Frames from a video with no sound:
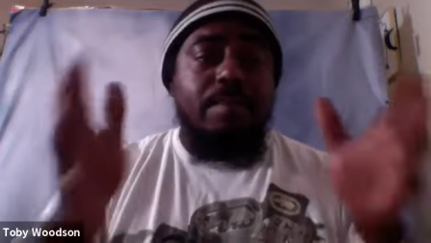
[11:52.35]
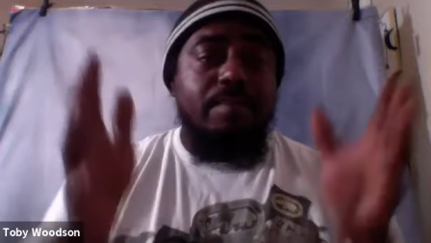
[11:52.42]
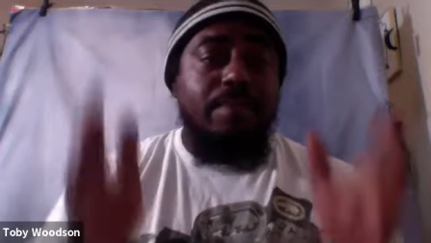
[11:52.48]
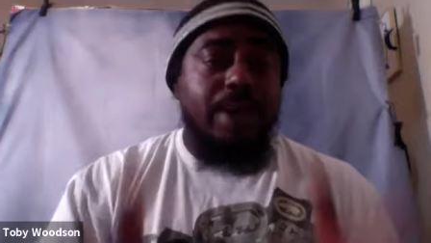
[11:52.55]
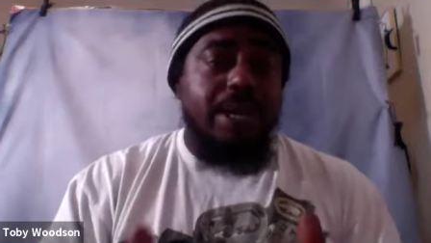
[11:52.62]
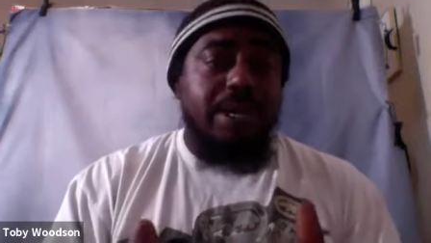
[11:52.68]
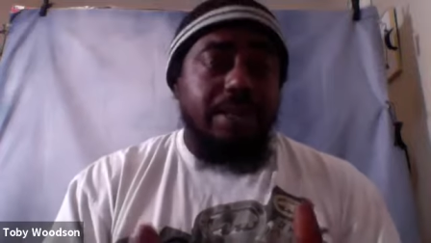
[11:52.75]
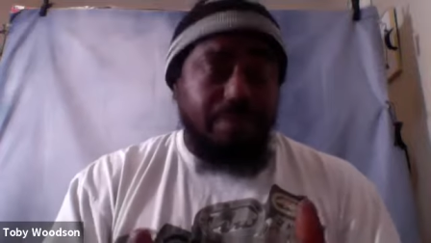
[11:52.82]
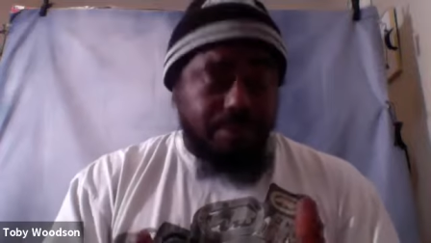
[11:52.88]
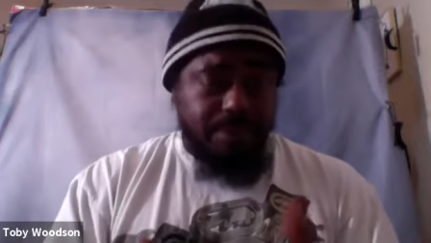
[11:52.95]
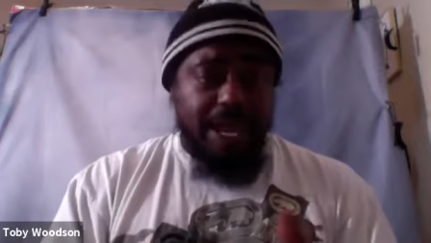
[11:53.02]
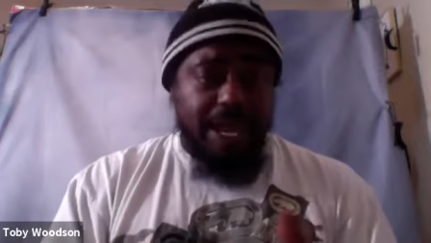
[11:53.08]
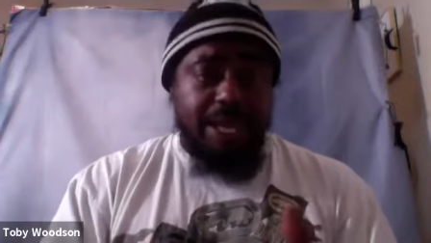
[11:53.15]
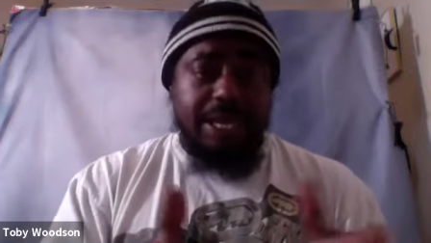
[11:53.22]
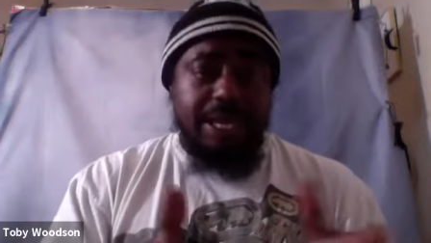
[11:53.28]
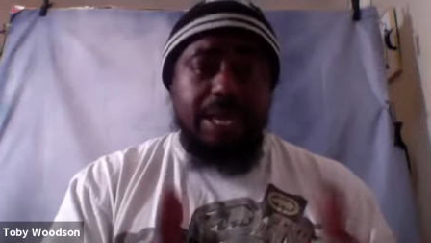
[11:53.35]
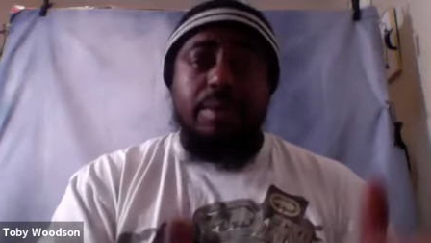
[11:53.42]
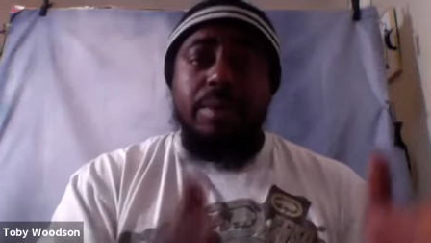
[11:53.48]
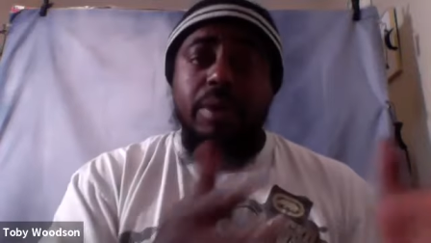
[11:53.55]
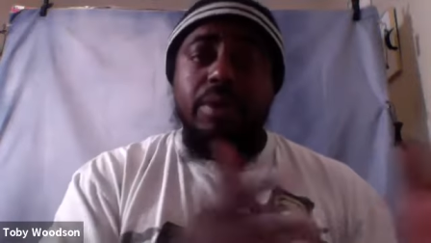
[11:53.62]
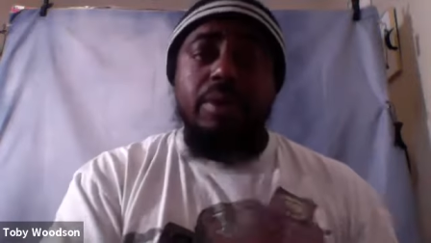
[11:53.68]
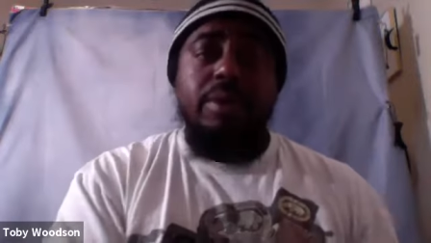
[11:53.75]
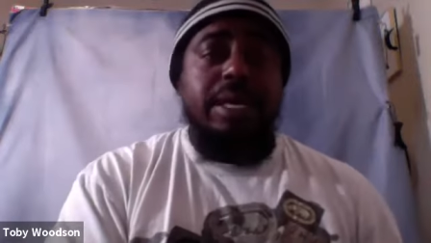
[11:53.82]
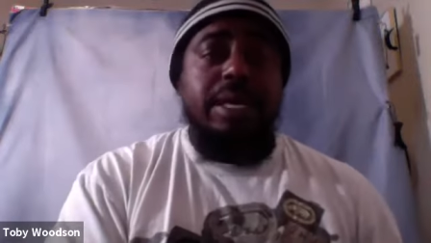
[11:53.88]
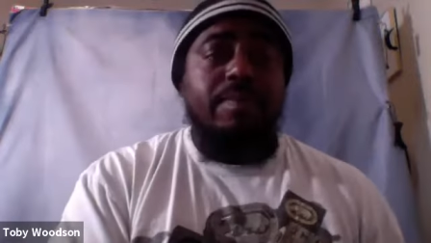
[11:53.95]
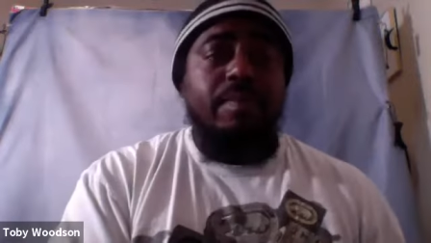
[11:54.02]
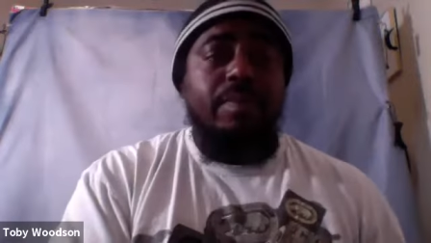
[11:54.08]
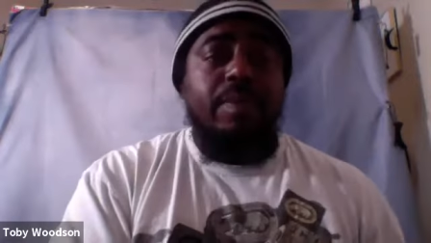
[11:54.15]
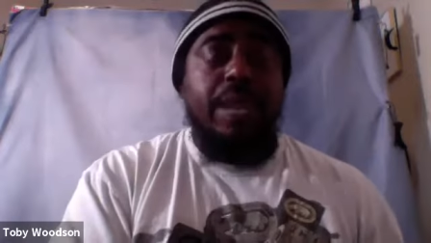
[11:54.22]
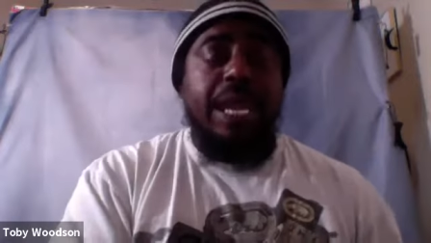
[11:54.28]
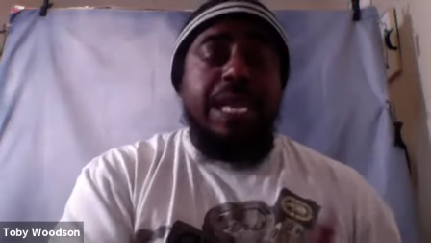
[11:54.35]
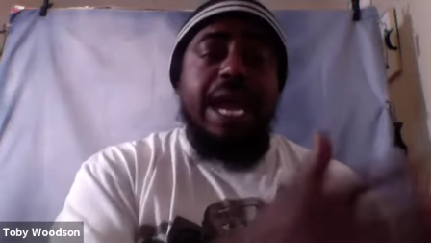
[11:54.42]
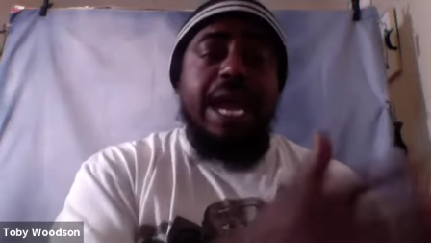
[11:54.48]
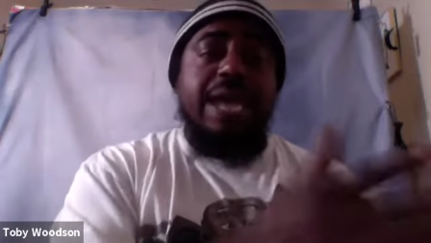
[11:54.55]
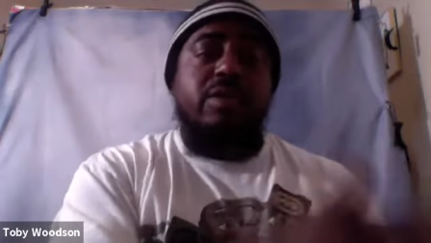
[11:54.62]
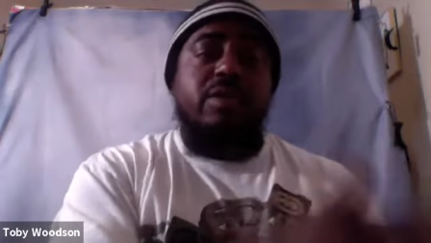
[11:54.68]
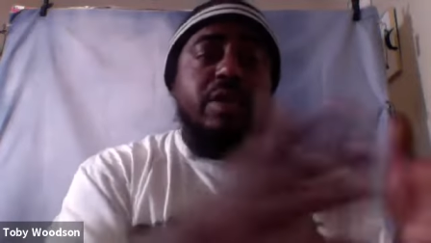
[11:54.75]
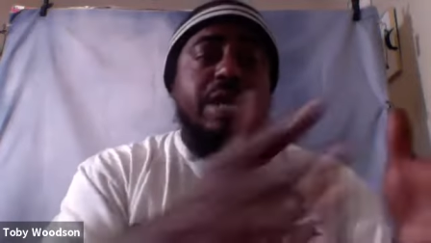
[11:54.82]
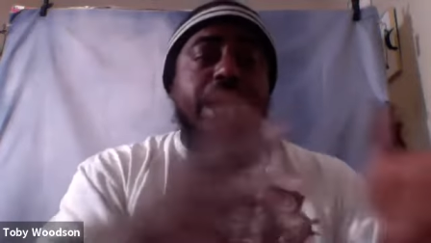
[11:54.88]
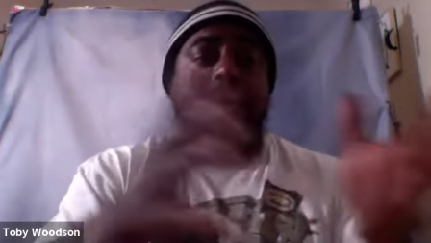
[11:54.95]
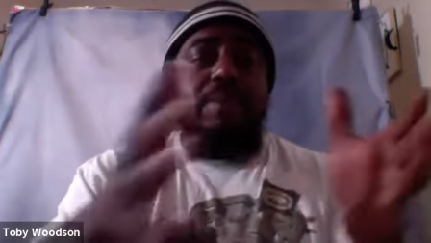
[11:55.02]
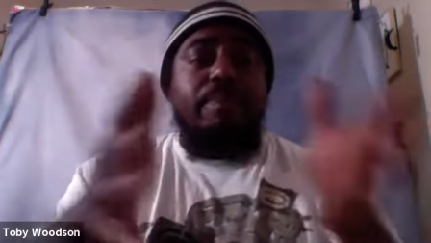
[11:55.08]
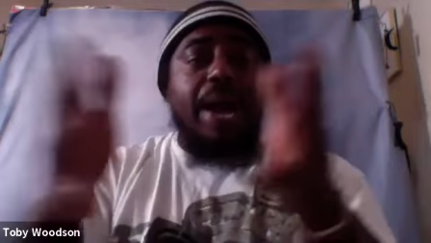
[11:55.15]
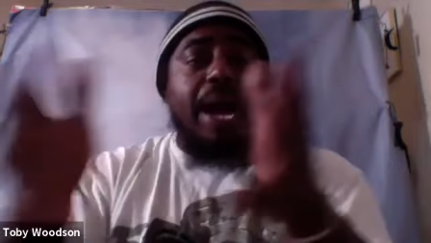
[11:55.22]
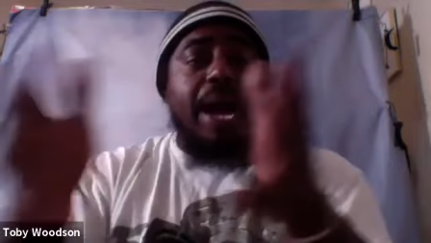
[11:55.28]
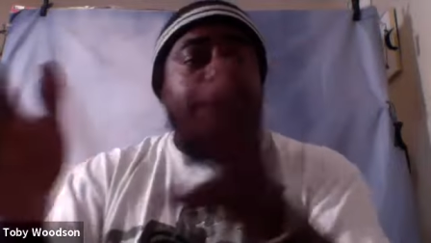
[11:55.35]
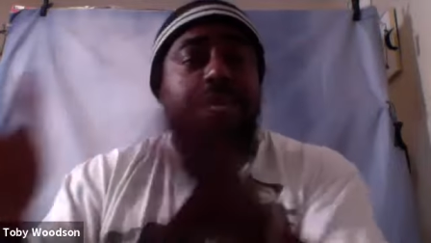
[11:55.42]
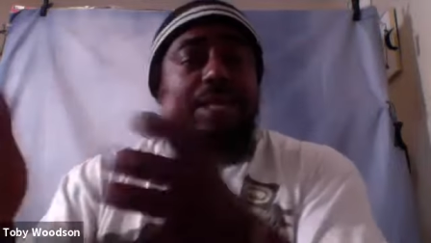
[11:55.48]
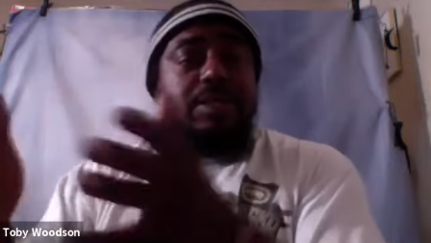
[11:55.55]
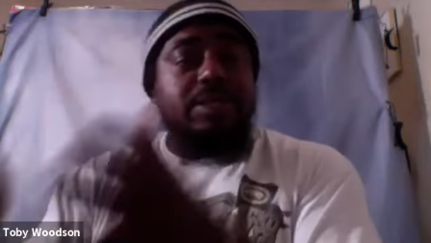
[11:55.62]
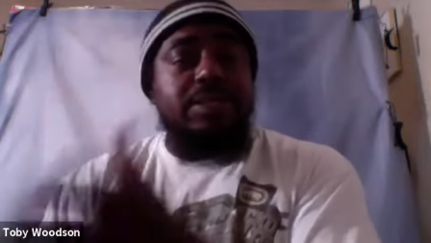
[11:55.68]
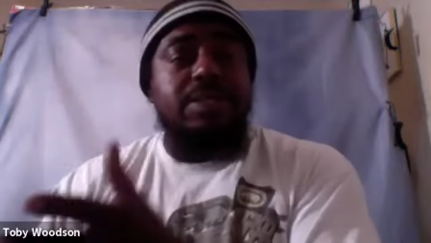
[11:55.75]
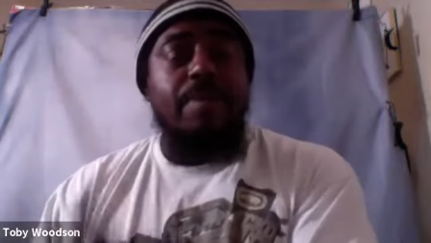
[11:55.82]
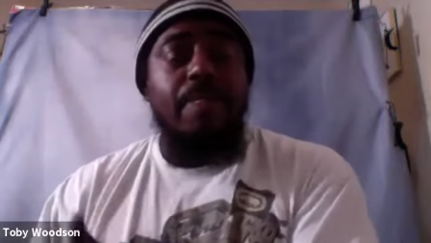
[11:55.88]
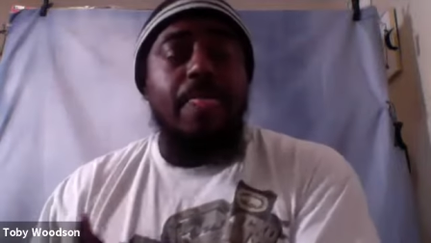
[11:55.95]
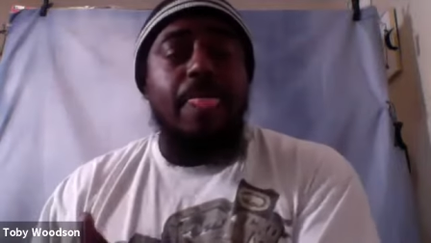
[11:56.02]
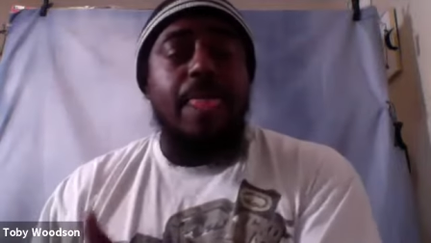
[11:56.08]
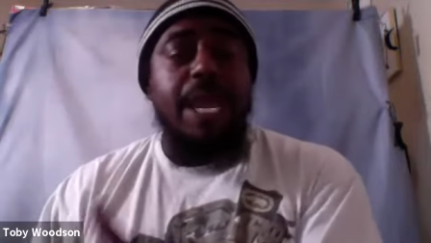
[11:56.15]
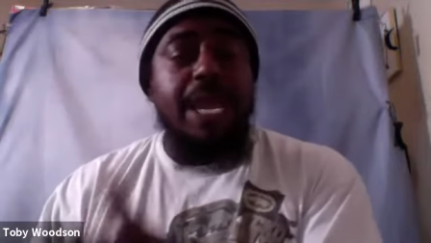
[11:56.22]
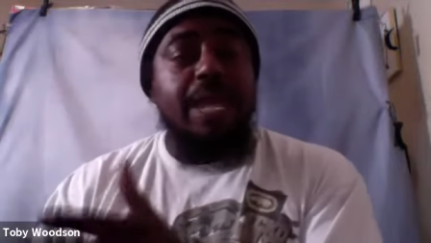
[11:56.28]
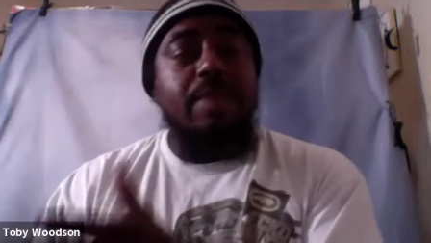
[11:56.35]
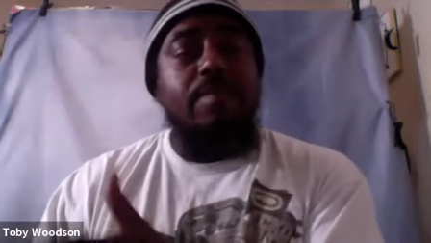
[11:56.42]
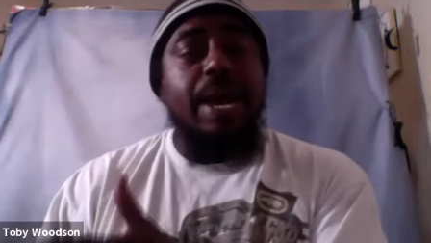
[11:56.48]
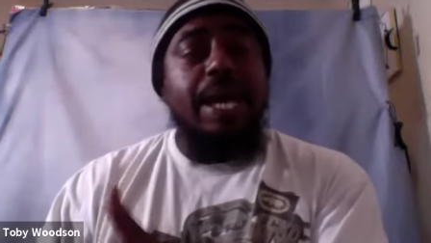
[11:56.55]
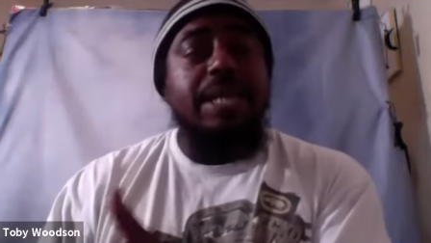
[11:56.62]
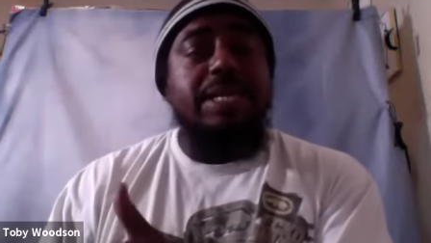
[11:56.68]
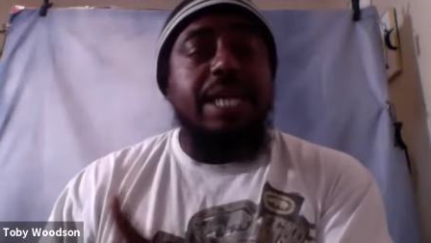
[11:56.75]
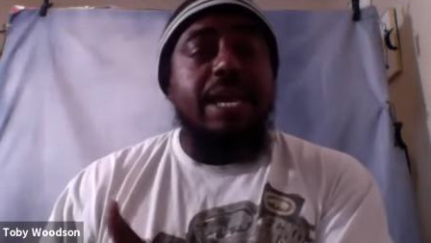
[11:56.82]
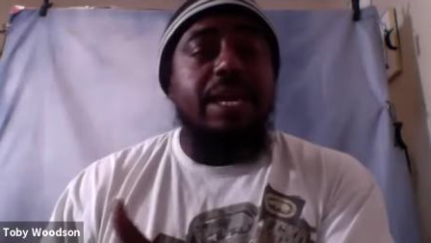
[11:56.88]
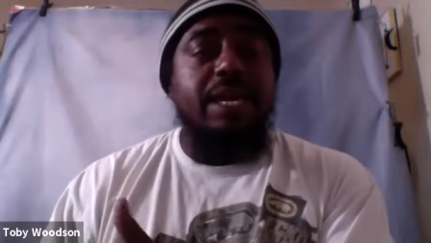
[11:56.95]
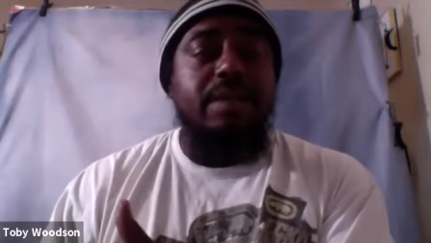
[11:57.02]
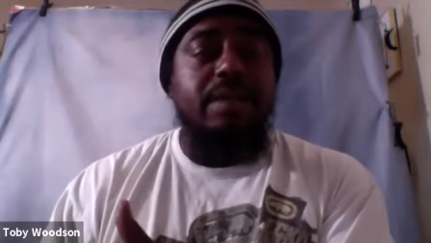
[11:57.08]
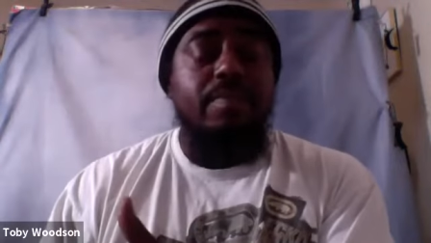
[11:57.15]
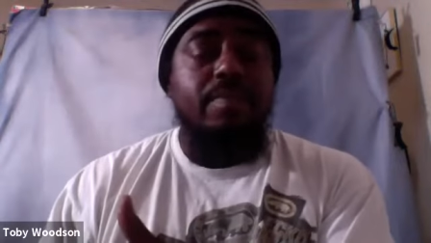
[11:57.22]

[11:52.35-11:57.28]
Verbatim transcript: but I get up early and I create pockets in my day